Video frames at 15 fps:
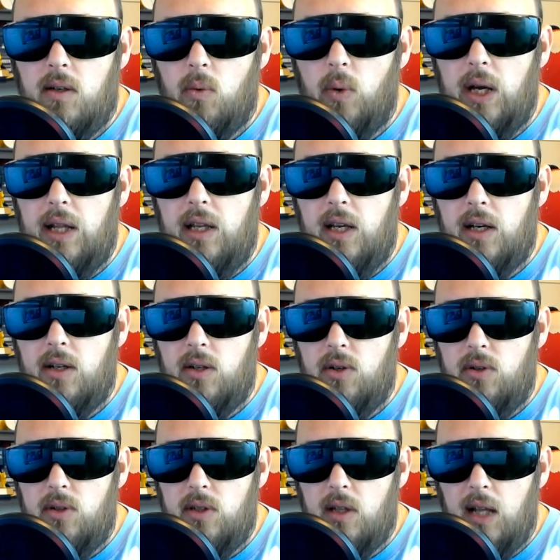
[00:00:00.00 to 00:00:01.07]
Wear the
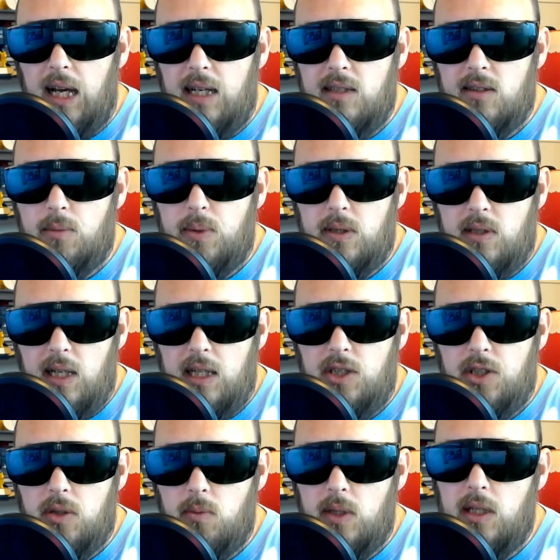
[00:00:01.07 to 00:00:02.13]
included laser
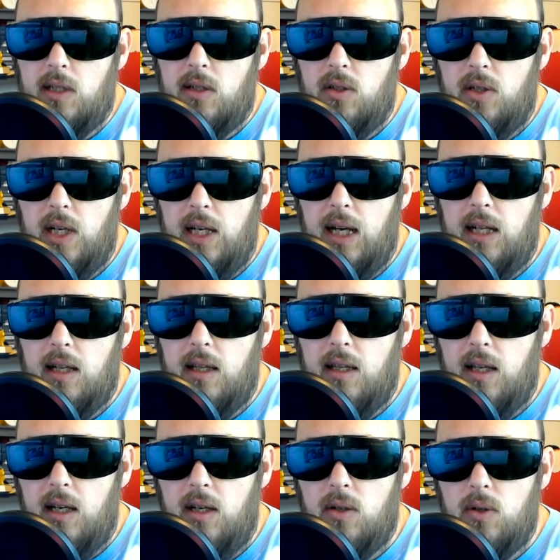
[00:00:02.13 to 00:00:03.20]
protection when you're looking at the
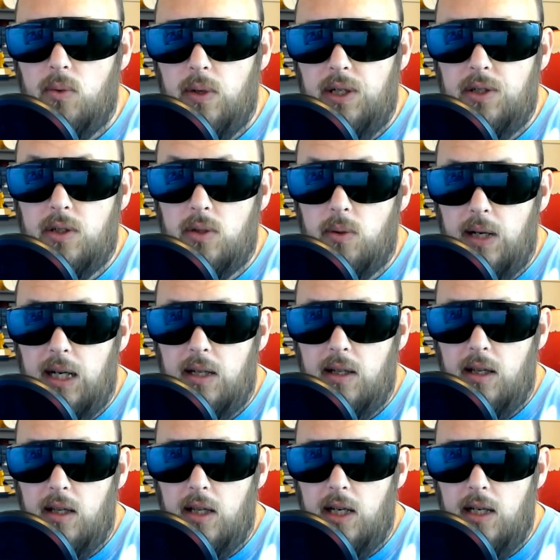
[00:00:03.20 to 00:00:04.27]
thing or when you're around
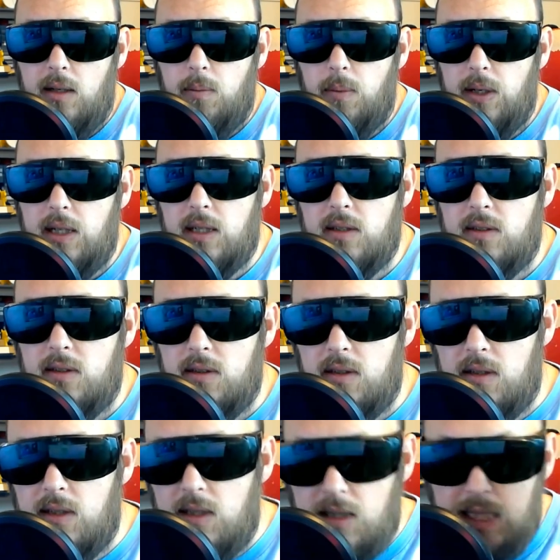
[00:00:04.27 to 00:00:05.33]
the thing because
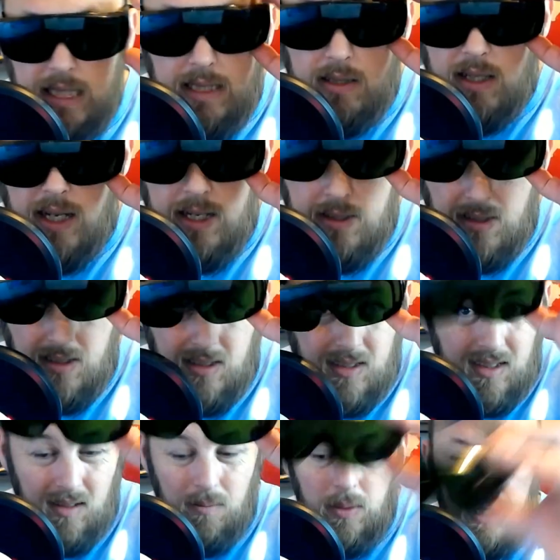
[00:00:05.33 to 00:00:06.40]
these
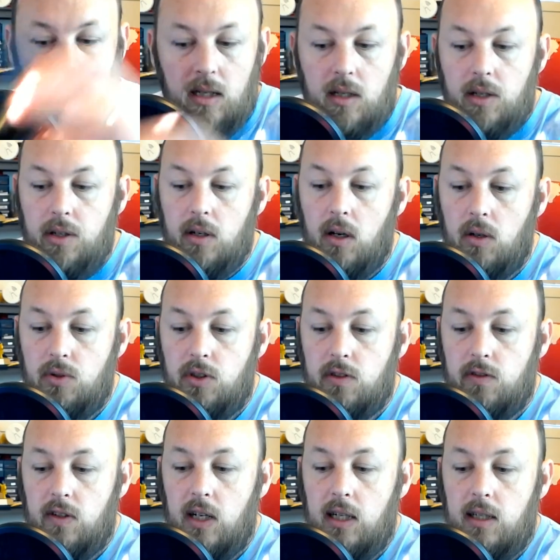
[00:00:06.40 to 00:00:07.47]
lasers being
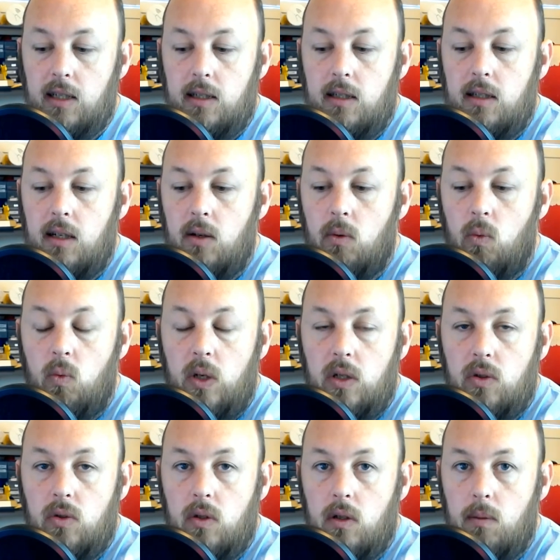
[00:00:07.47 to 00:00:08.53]
ultraviolet
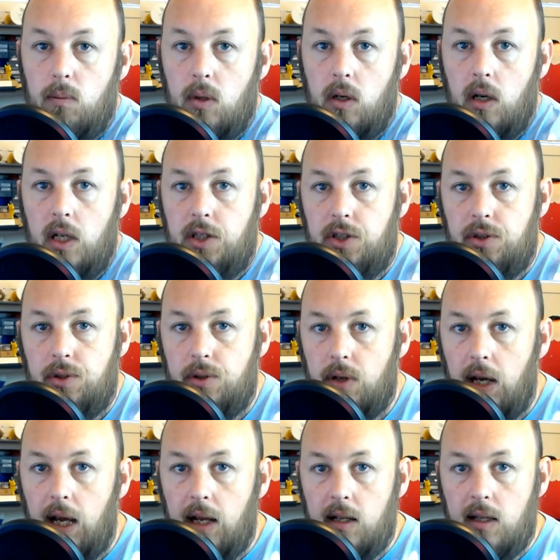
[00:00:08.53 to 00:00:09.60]
will blind you
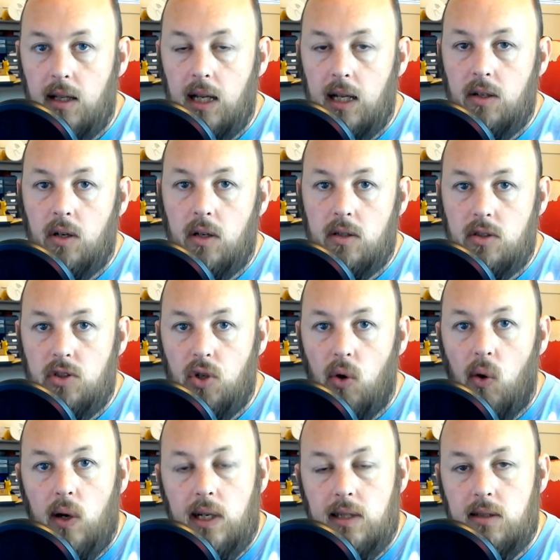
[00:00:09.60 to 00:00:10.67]
and they're not
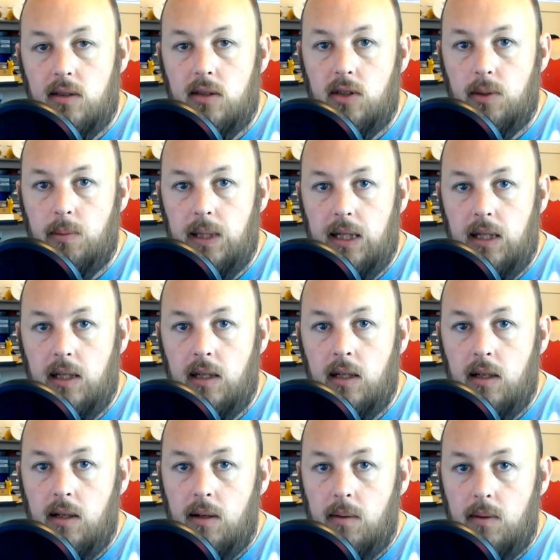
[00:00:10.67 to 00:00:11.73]
toys to be
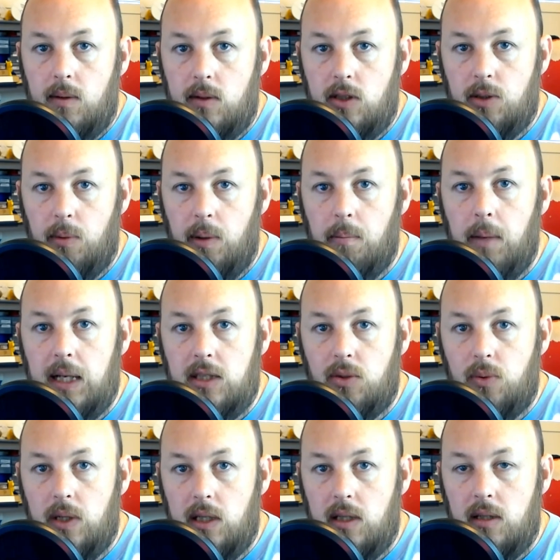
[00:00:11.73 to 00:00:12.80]
to be messed
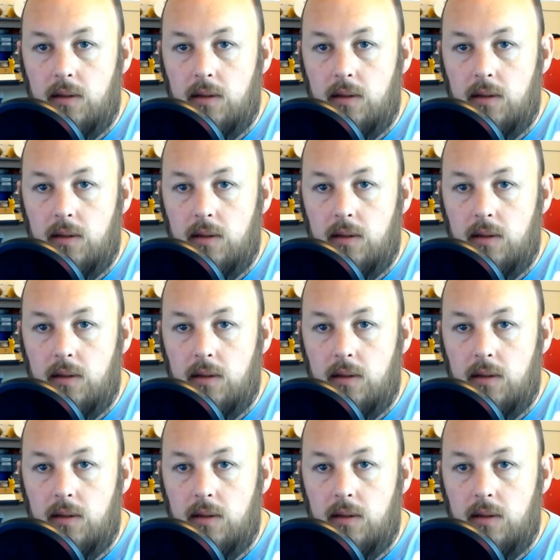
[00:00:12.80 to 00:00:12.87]
with